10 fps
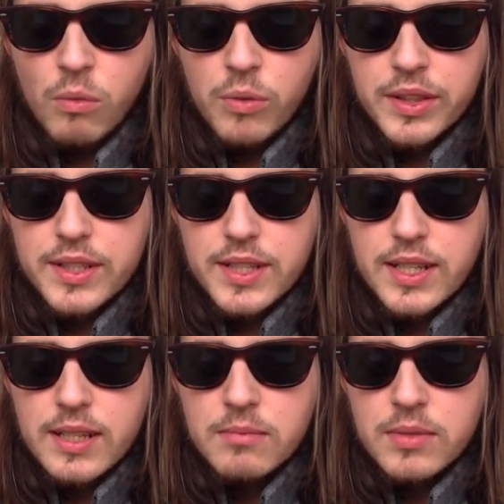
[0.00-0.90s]
when the
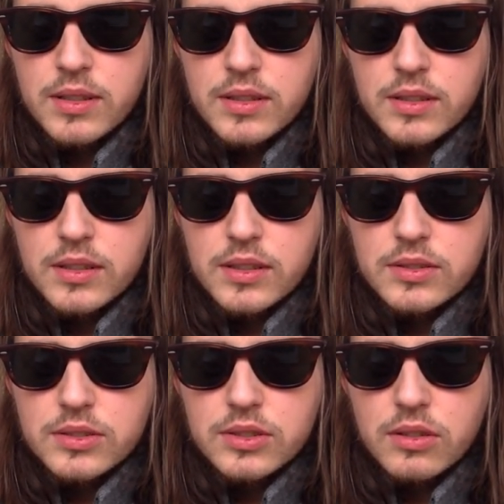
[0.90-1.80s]
team
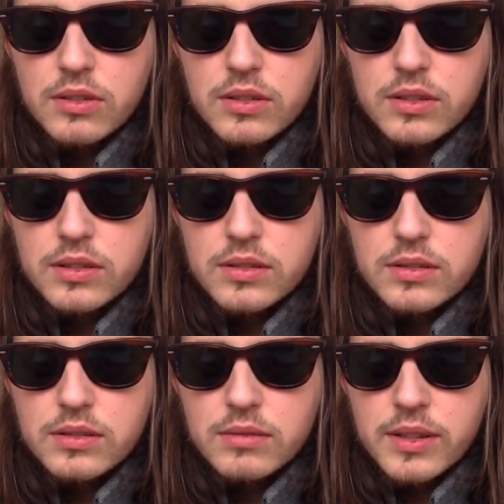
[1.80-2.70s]
told
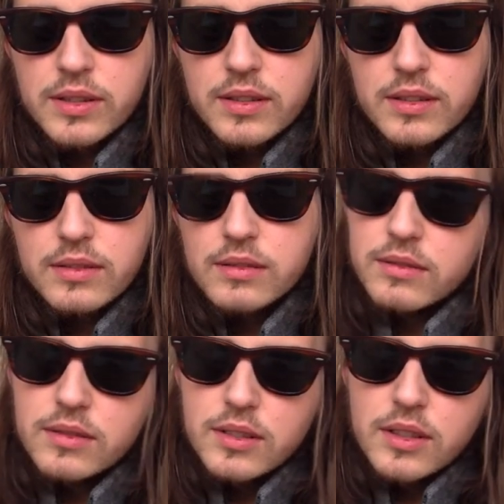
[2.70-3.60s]
uh, when
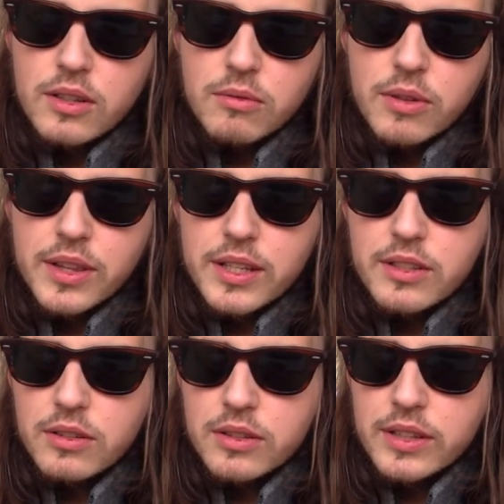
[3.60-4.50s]
when they
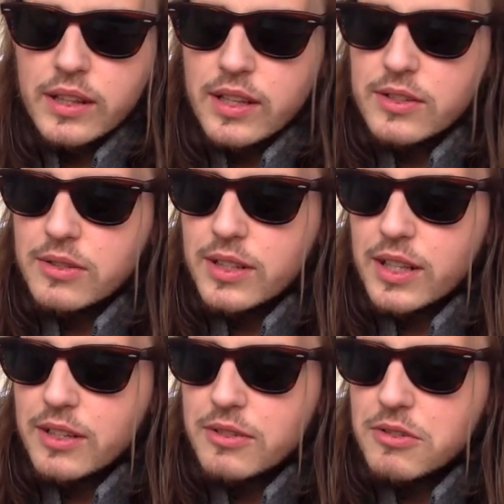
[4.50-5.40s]
told that Natsu did
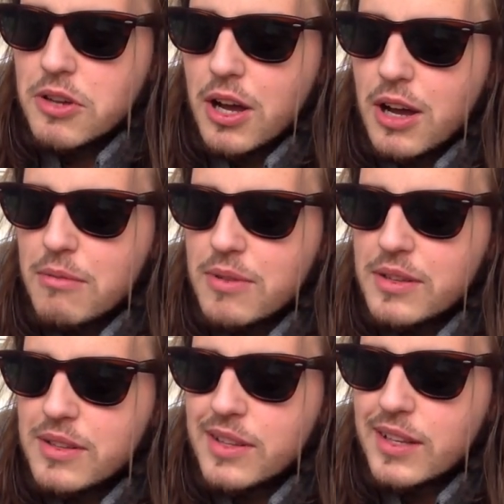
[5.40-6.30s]
a good job
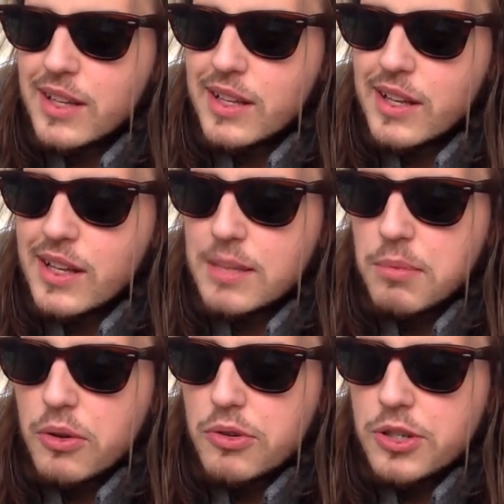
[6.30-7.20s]
in the
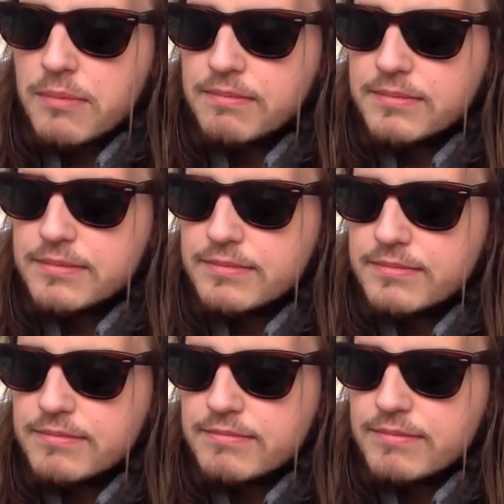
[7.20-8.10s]
explosion,
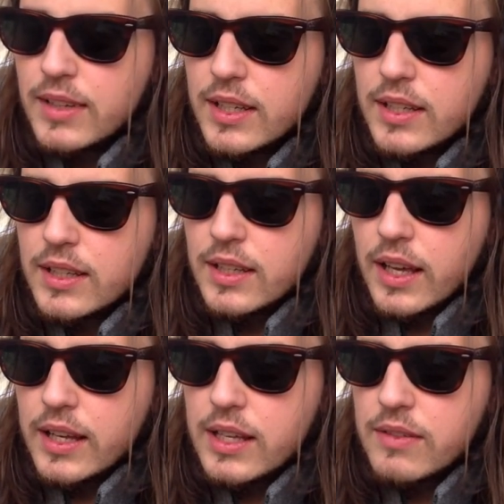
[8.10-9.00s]

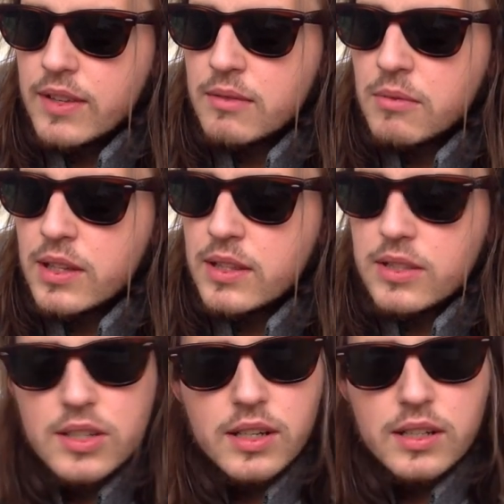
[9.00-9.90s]
and even when
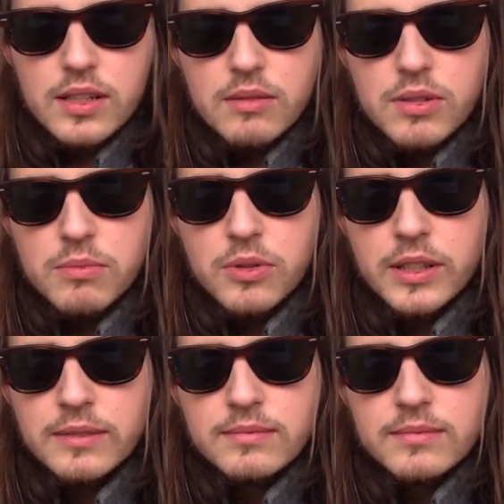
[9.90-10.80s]
Charlie was
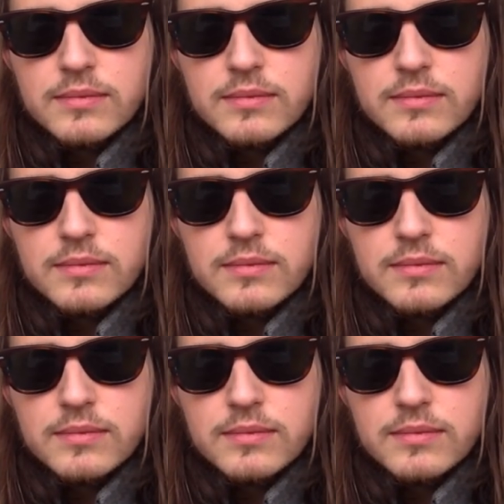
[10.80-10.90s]
mourning.